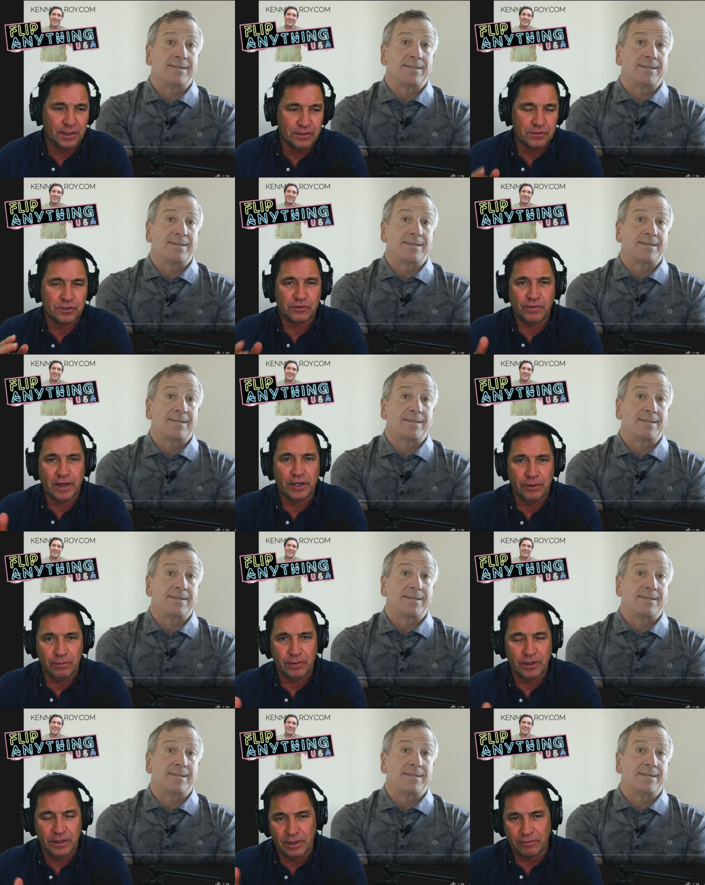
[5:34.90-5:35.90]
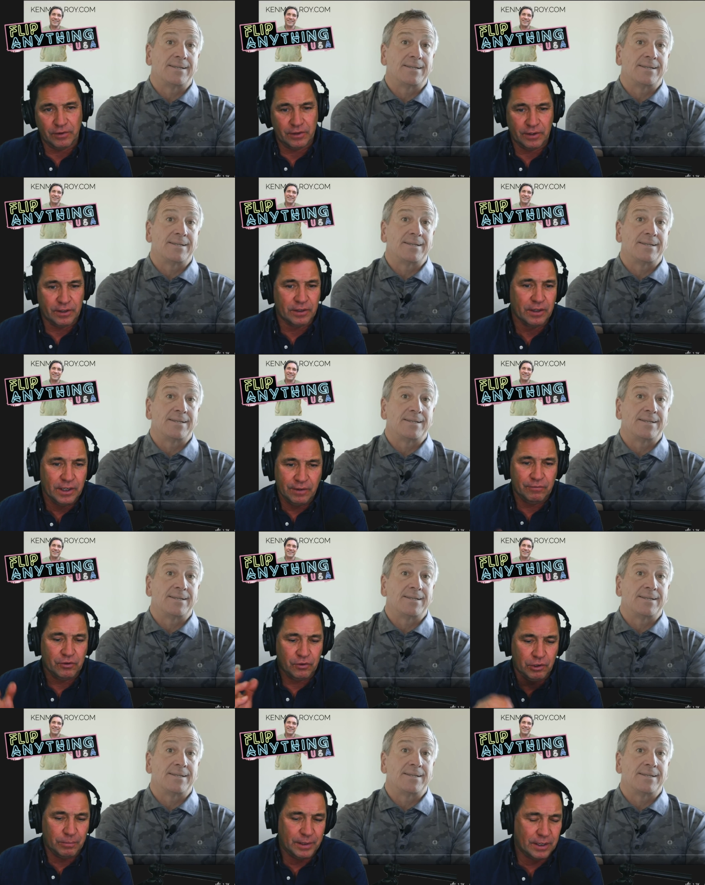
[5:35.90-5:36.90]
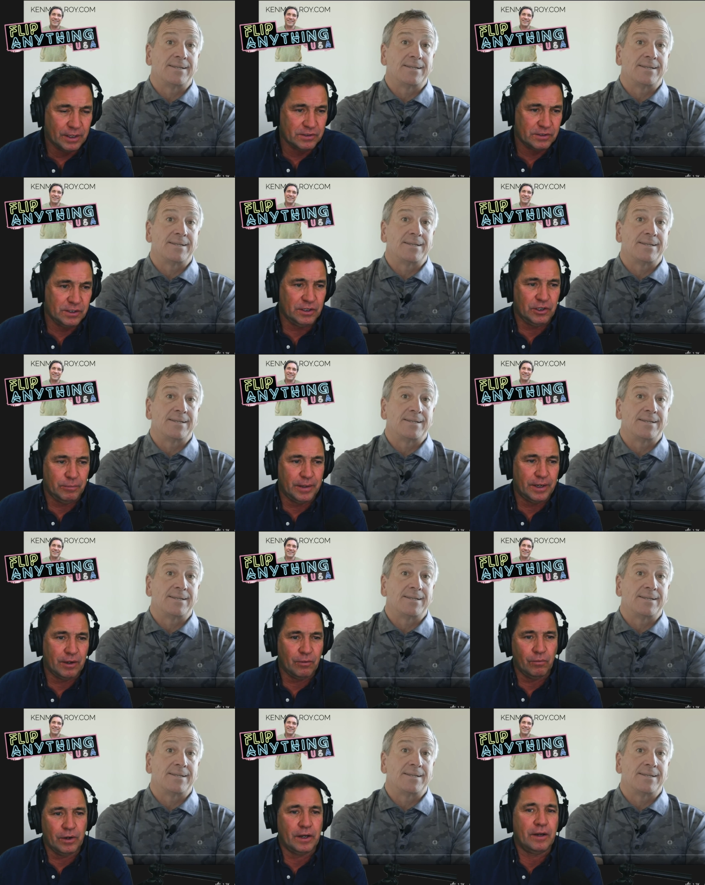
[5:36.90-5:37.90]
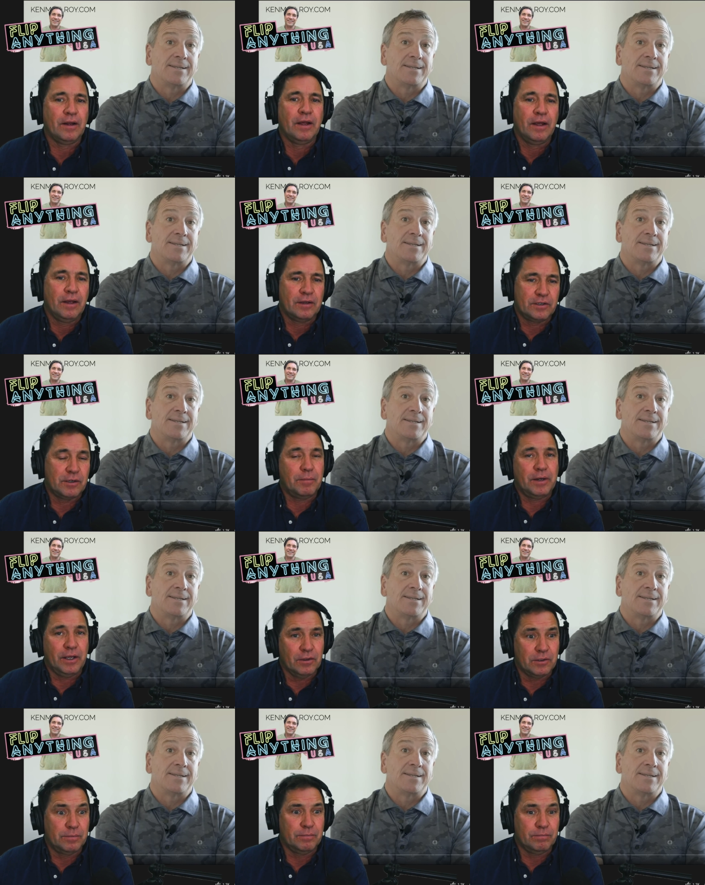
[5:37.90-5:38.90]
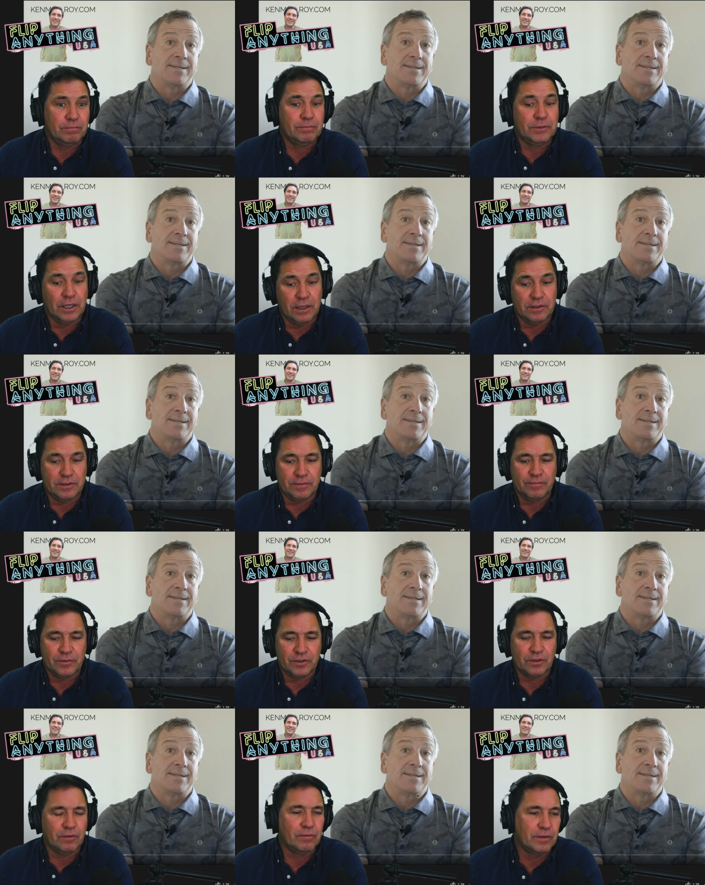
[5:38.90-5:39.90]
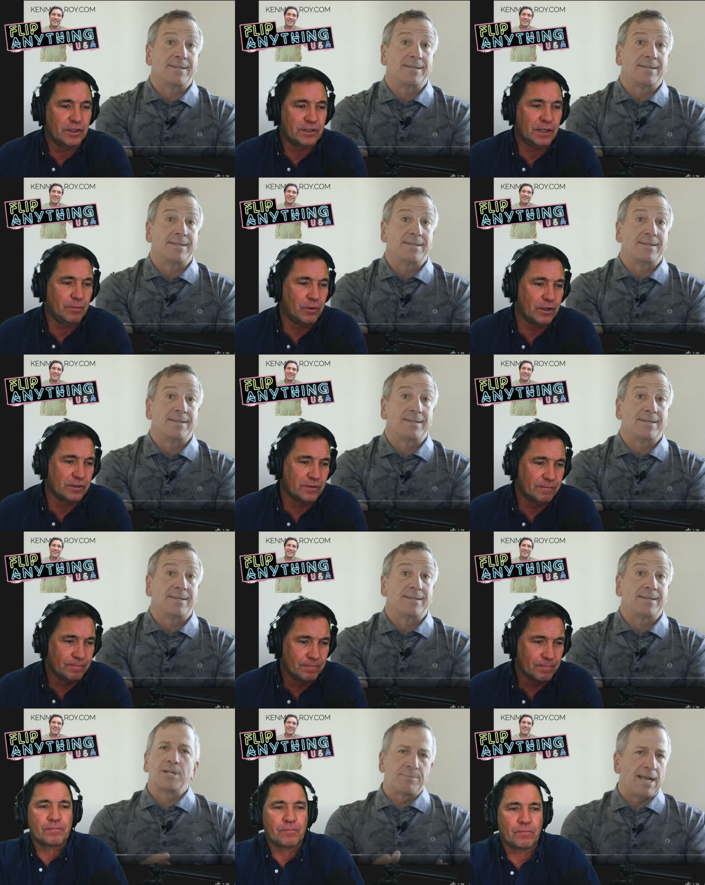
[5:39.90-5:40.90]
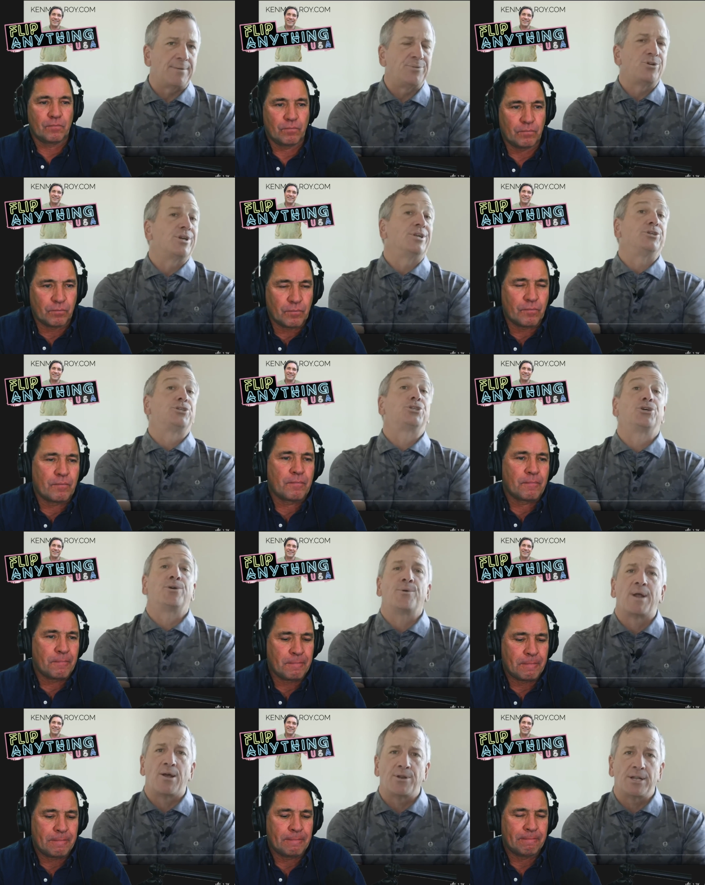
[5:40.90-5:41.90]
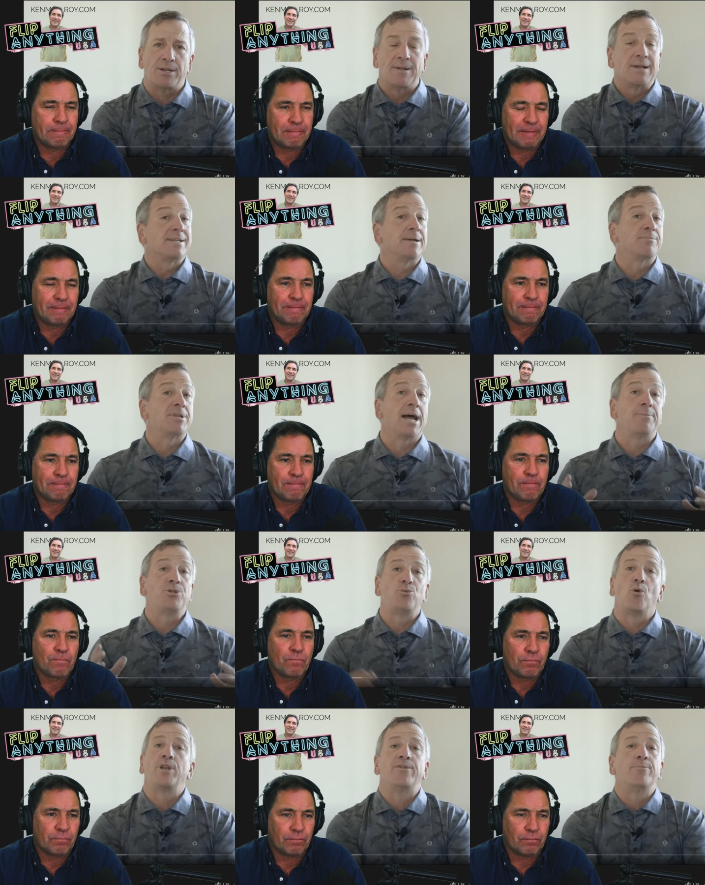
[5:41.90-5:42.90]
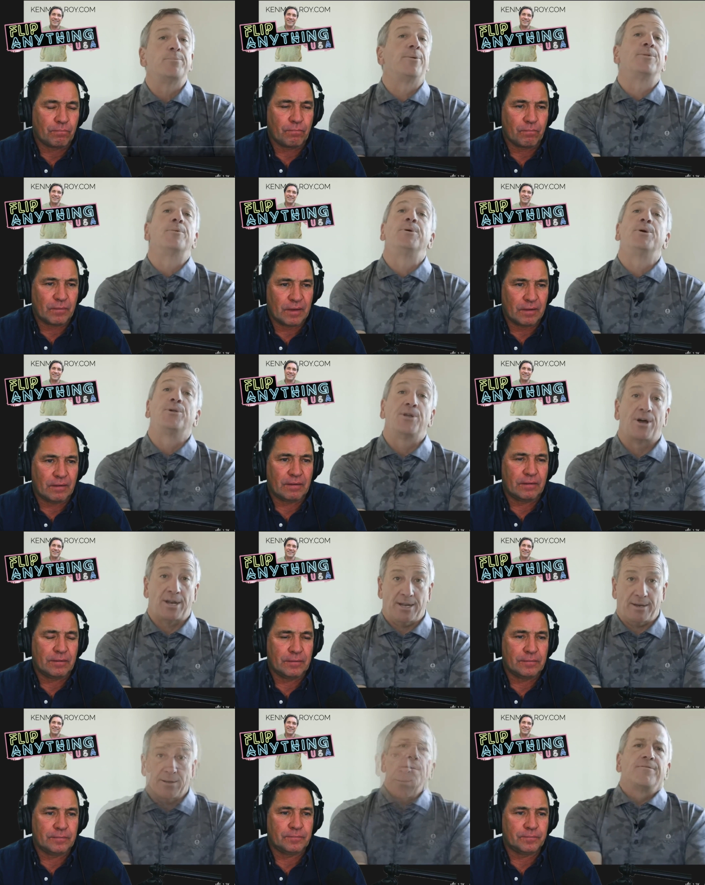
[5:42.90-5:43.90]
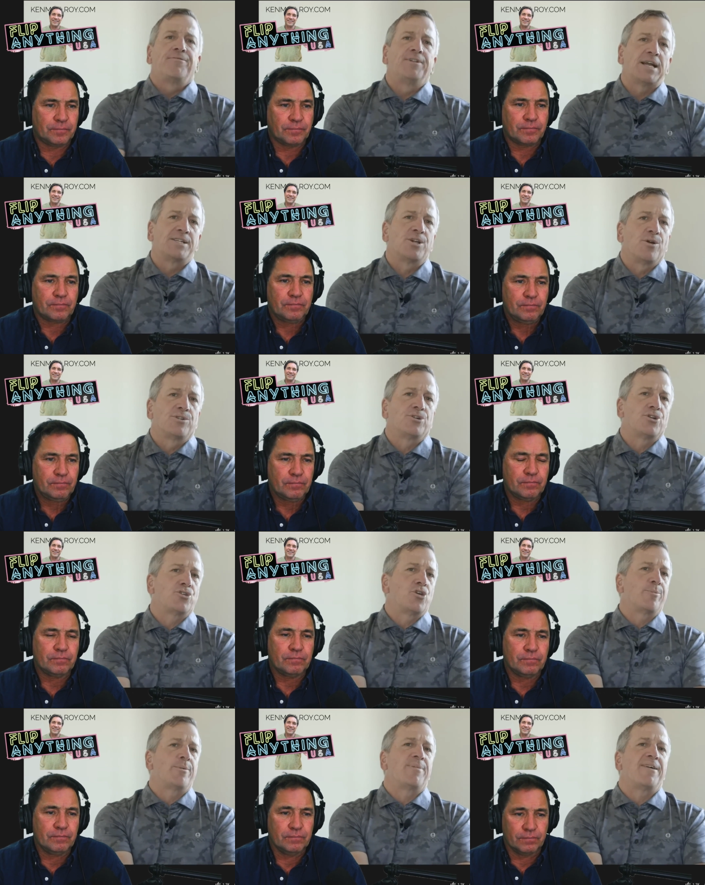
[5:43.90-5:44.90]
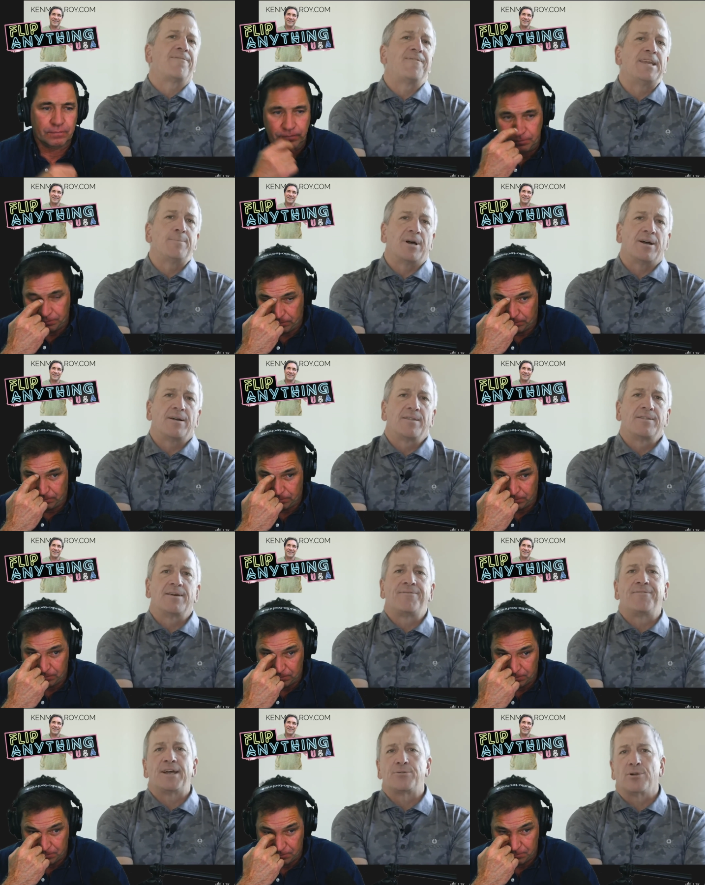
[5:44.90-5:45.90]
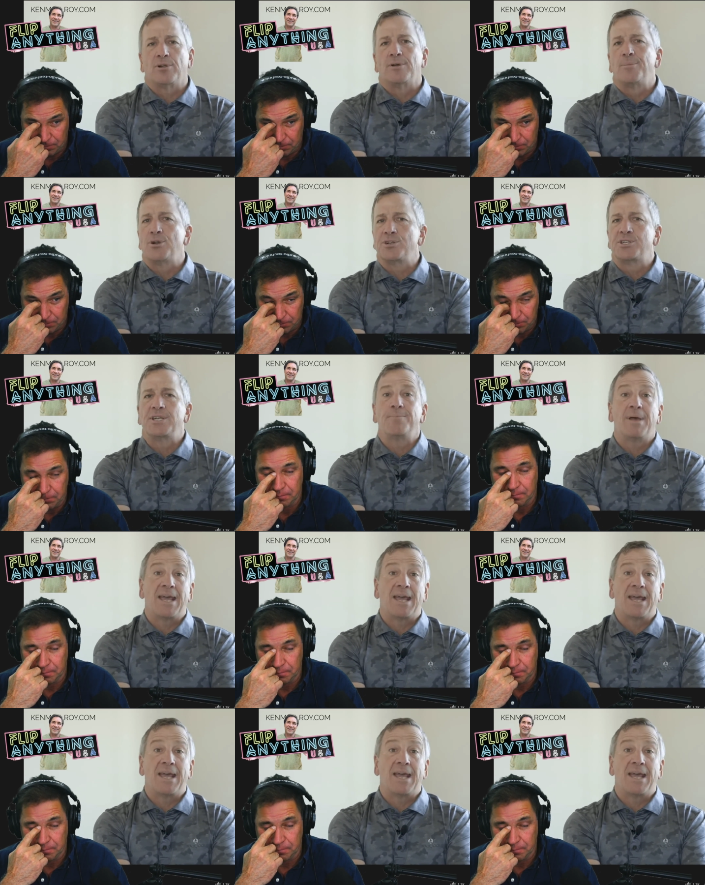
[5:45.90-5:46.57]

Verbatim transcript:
Speaker 1: because there's value in, in, everything, even though you may not see it and you may not want it. Somebody else does. So let's keep watching.
Speaker 2: Well, sometimes you can insure around it. Sometimes you won't even be able to build on it. Flood zones are determined by FEMA, the Federal Emergency